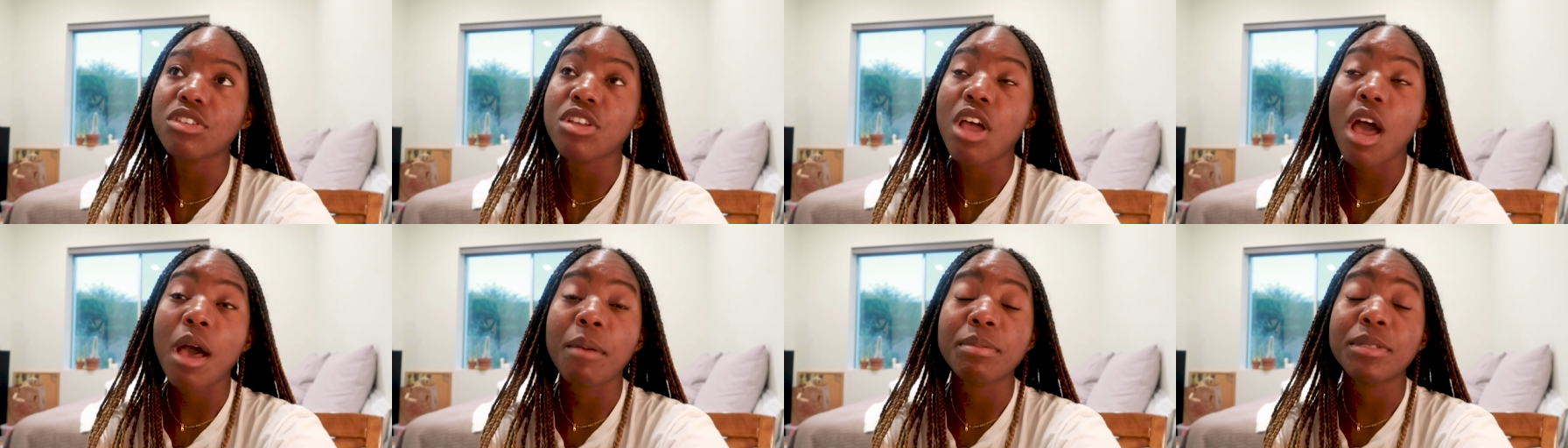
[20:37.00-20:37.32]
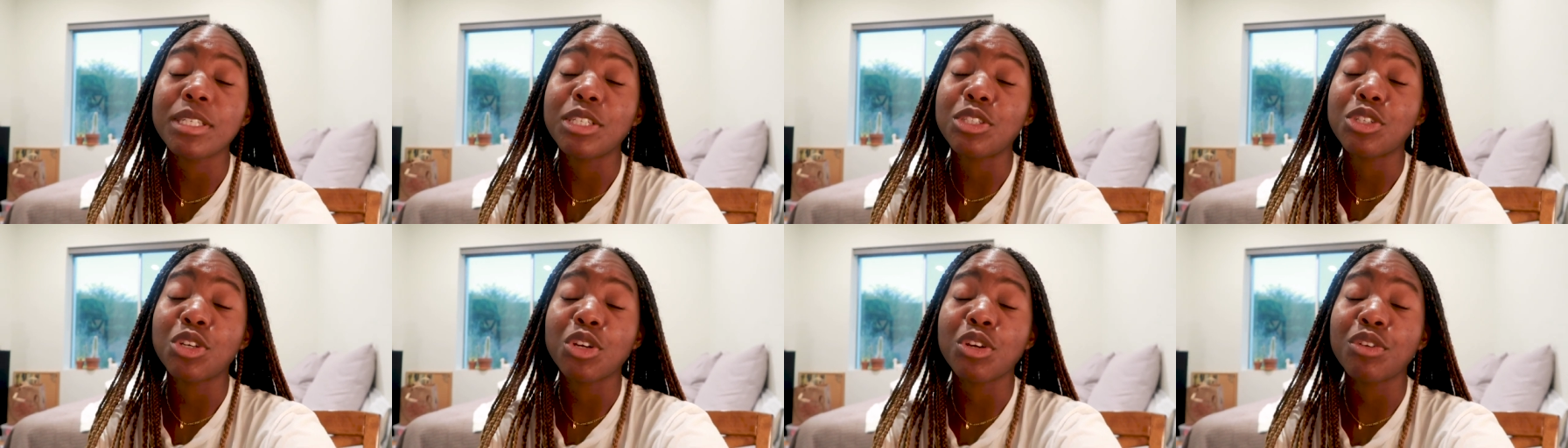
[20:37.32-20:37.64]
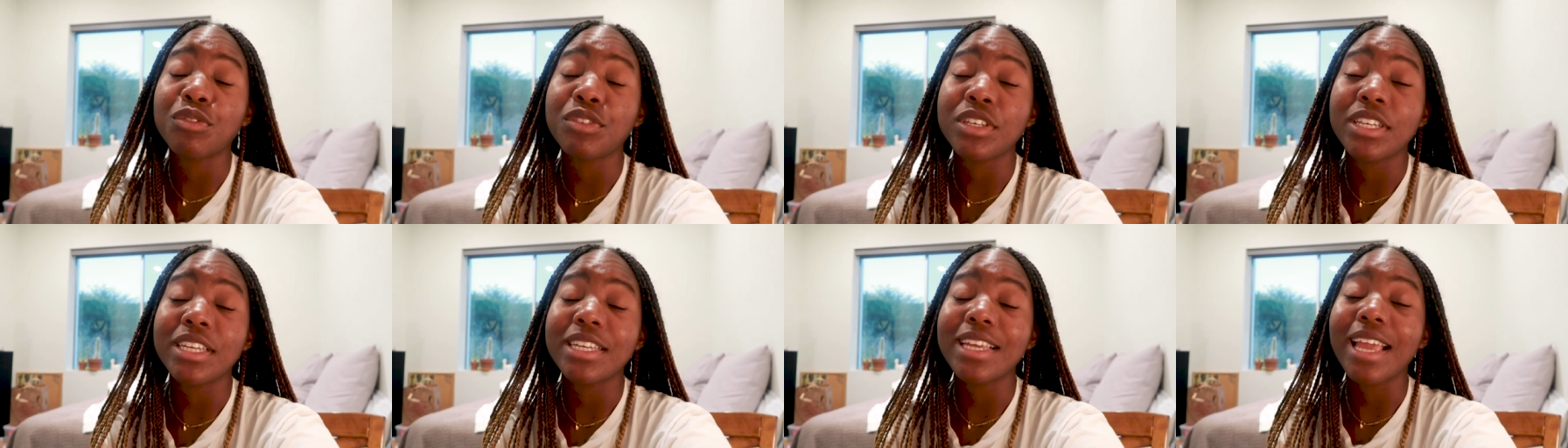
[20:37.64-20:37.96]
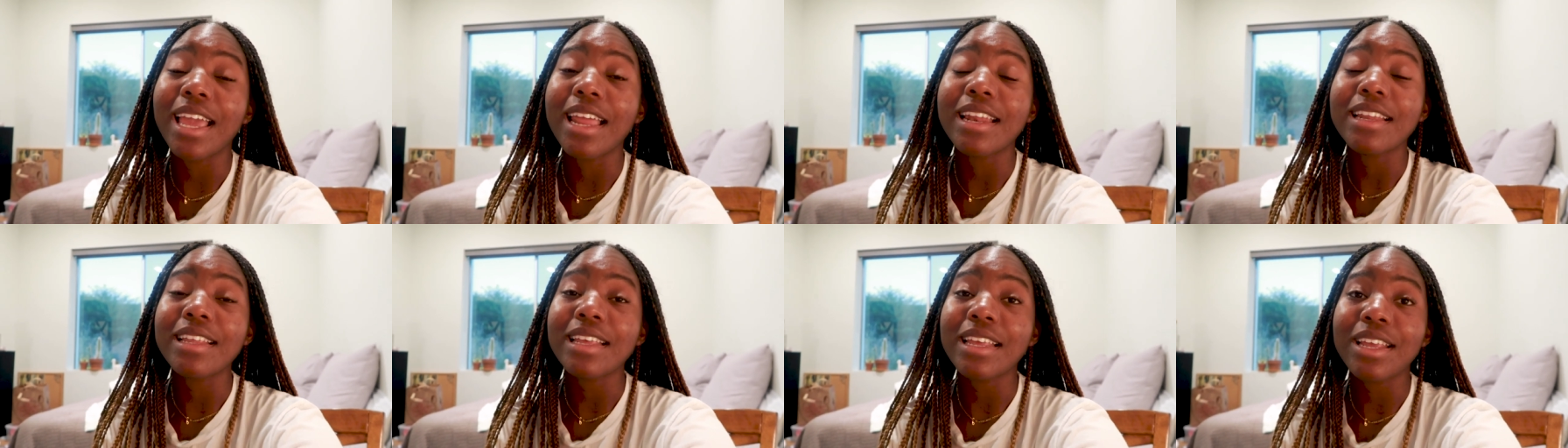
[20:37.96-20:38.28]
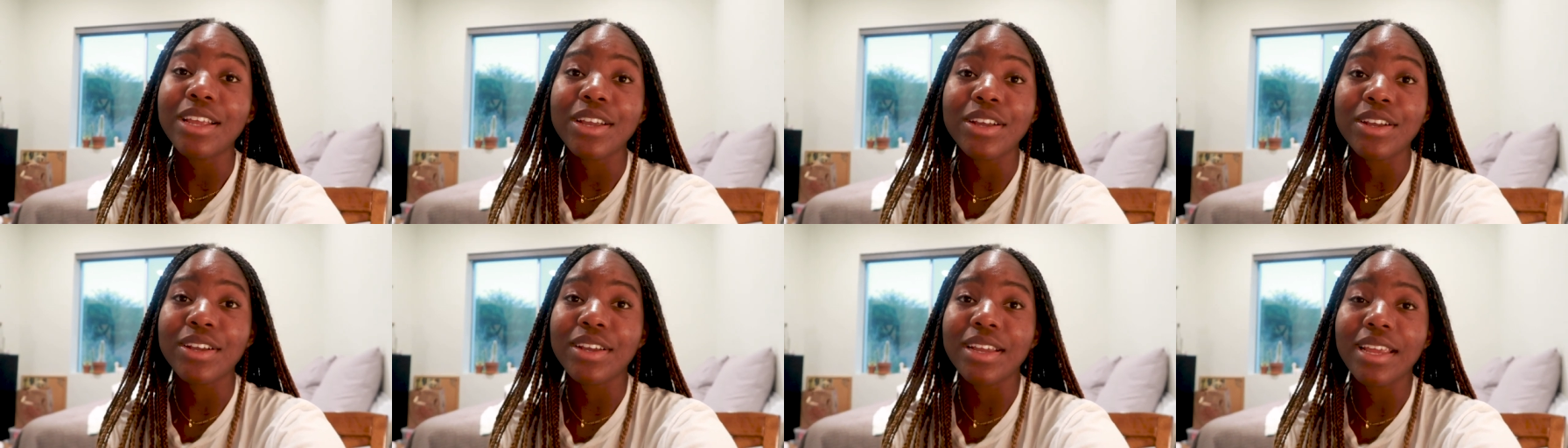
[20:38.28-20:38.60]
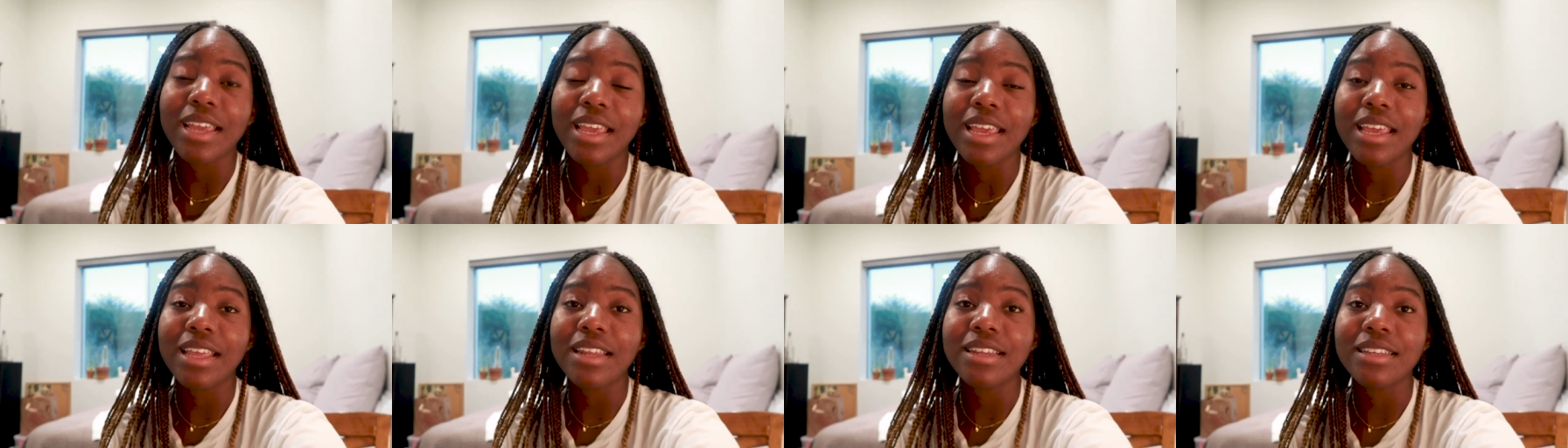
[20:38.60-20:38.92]
topsy-turvy again here
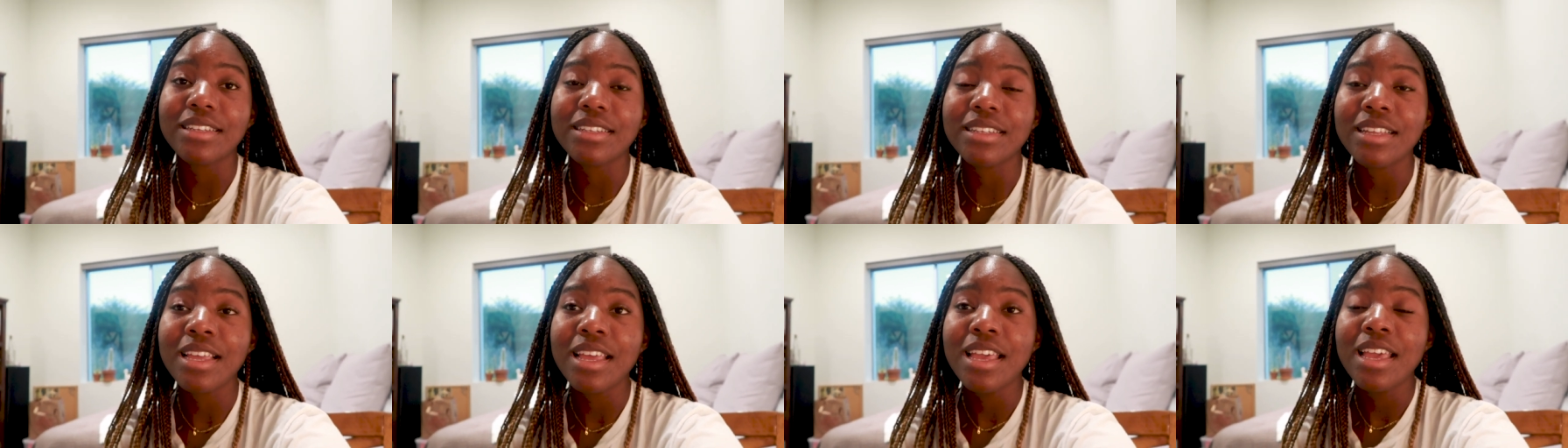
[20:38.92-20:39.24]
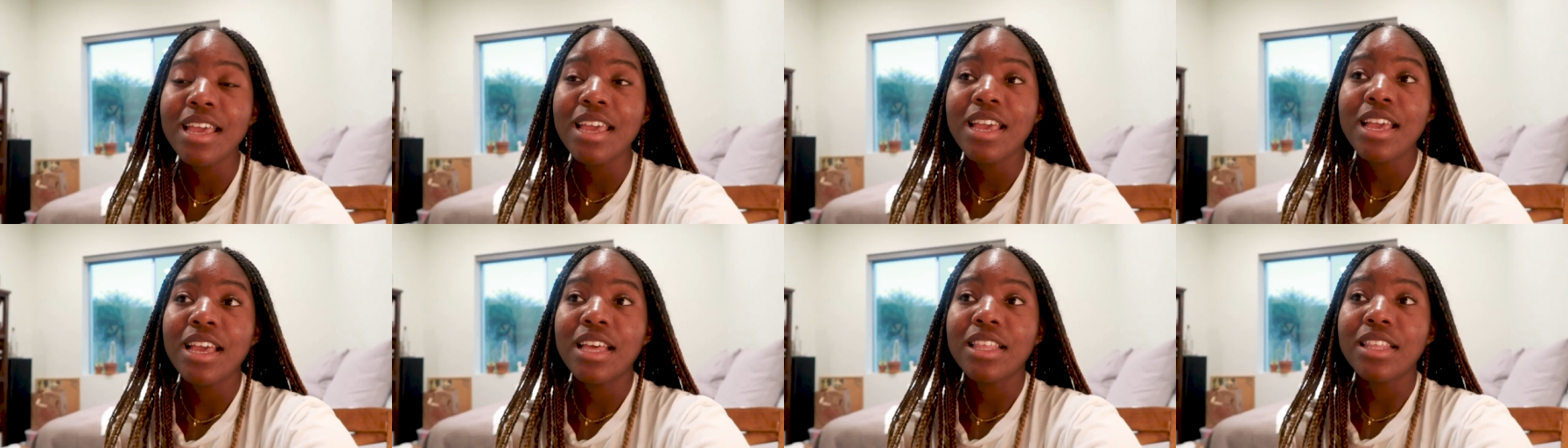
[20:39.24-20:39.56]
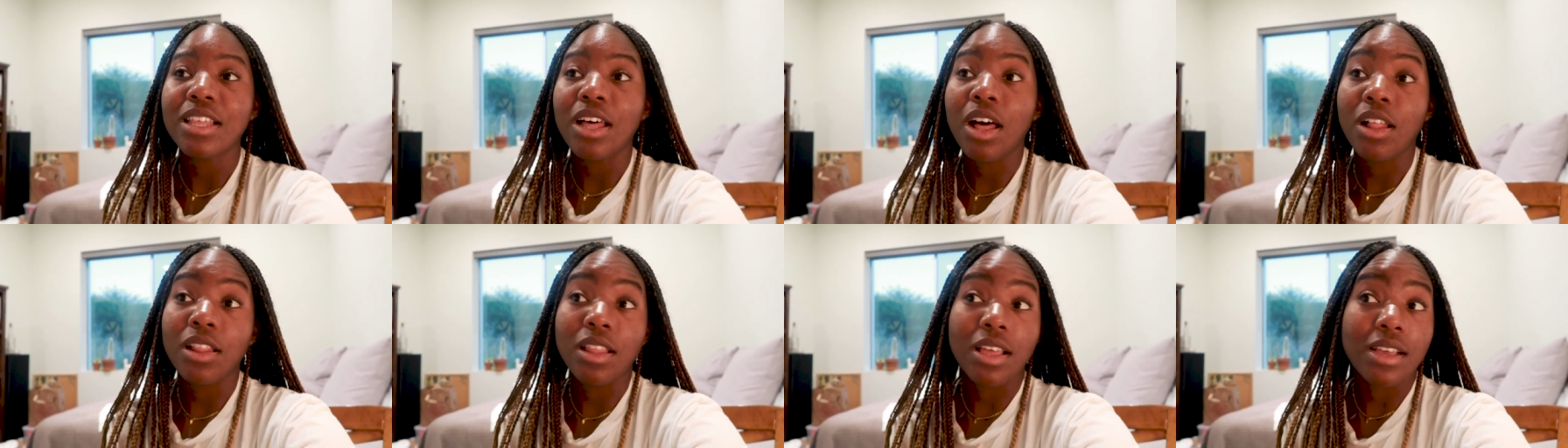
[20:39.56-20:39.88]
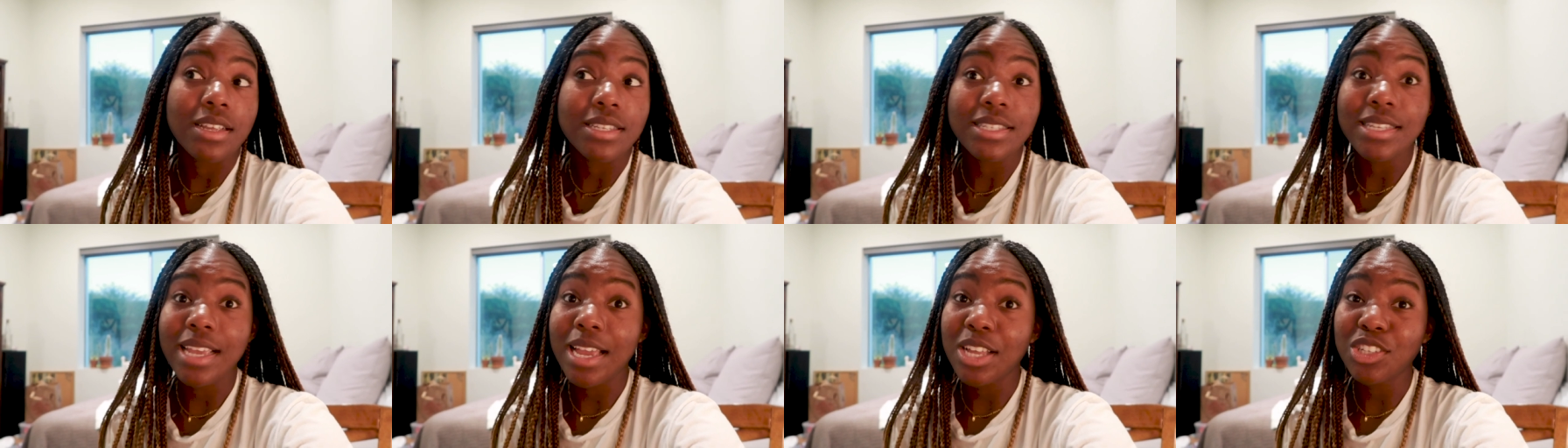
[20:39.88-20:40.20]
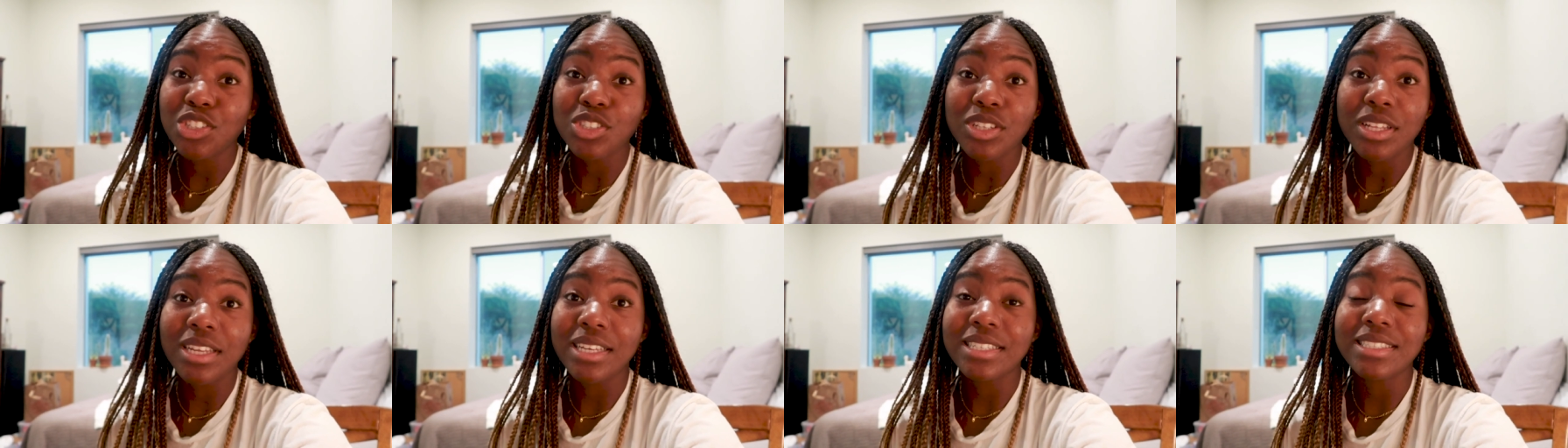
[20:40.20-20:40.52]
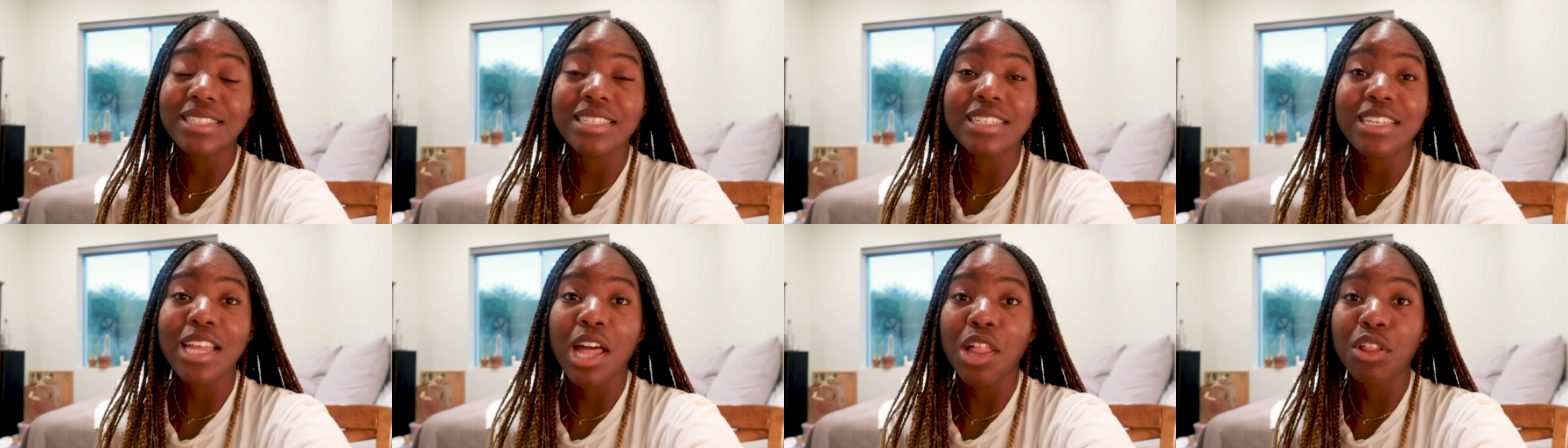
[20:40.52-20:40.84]
in Los
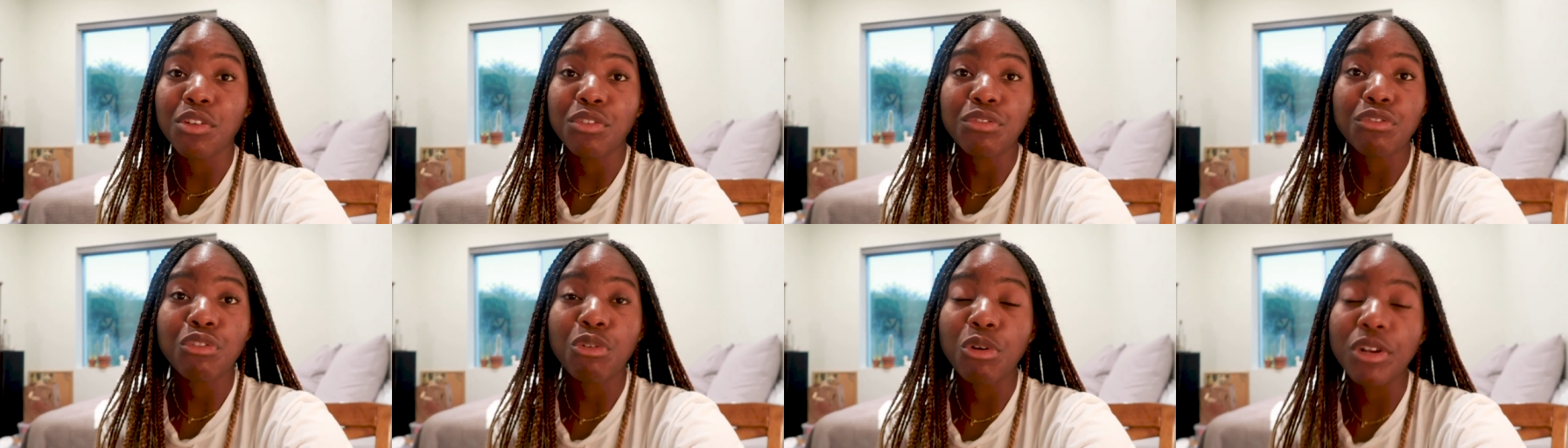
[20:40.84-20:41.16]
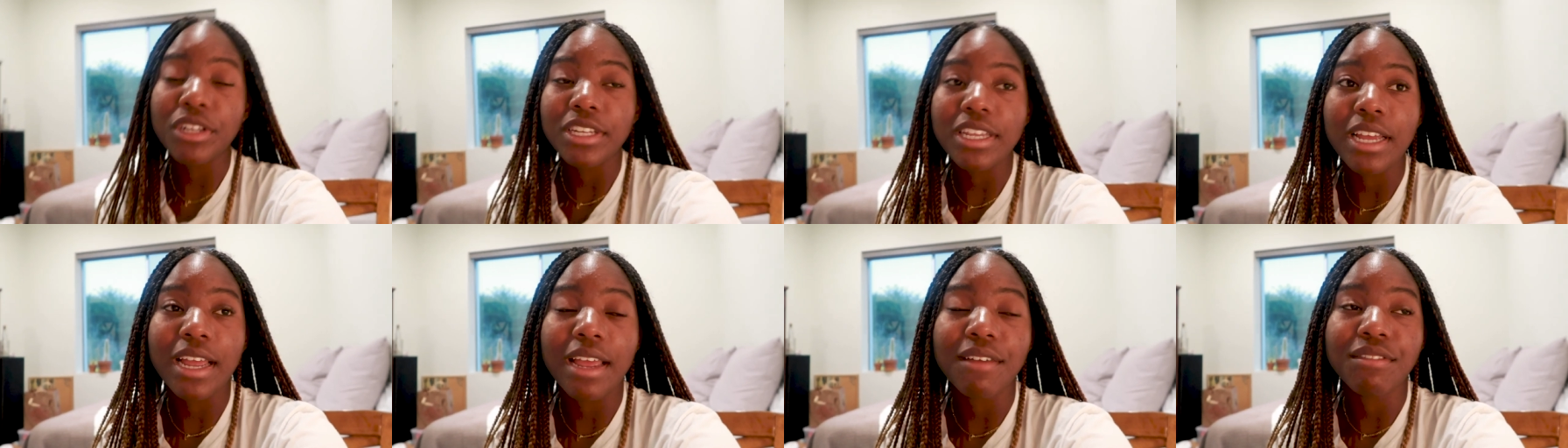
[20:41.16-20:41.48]
Angeles, in California.